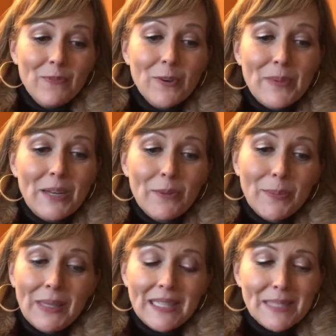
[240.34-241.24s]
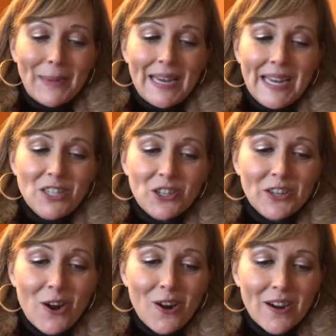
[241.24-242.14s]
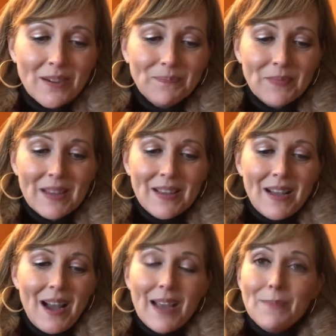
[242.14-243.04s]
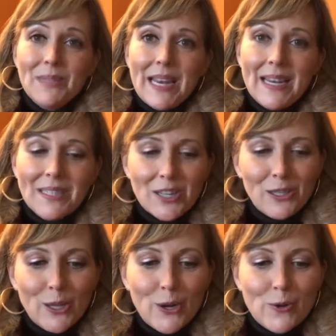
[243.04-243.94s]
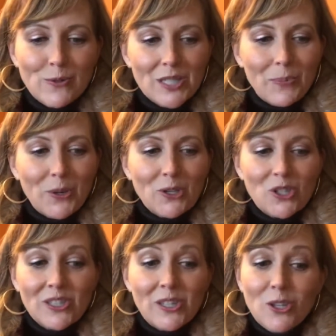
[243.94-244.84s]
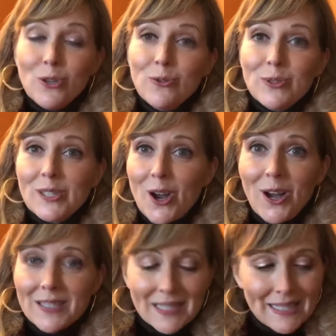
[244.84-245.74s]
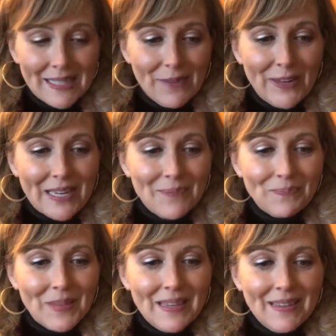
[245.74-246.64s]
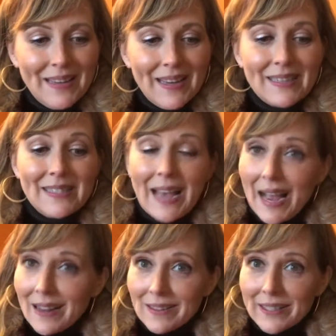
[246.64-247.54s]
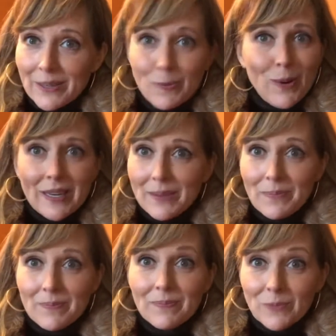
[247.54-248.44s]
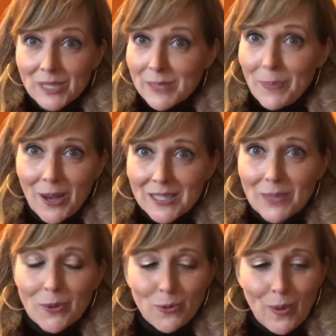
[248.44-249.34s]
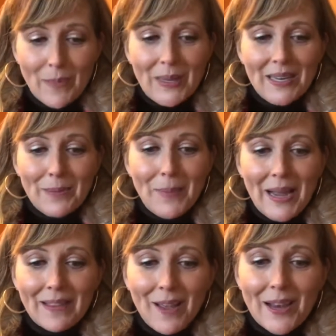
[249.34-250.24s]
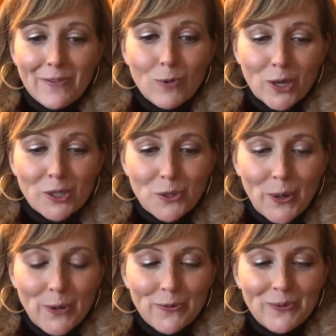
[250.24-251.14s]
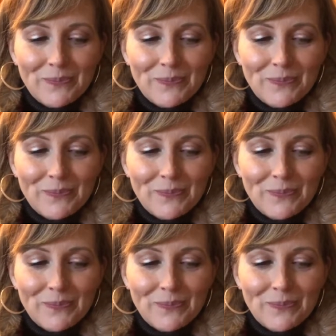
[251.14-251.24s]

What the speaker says: me to replace my aging car. I obtained a loan to purchase a used Honda Civic, exactly what responsible women in my line of work drove.